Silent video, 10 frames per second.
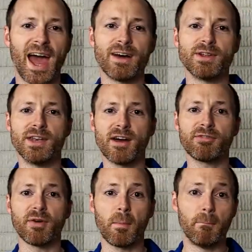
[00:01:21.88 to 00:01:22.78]
have
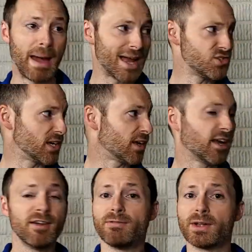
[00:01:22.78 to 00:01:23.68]
enough magic
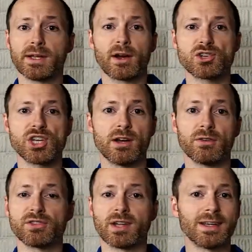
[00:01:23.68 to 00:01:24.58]
filling our
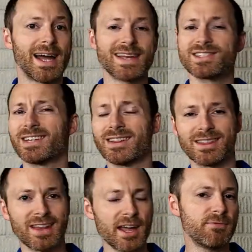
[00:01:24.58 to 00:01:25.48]
shelves to last
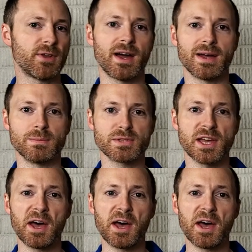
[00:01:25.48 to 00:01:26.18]
lifetimes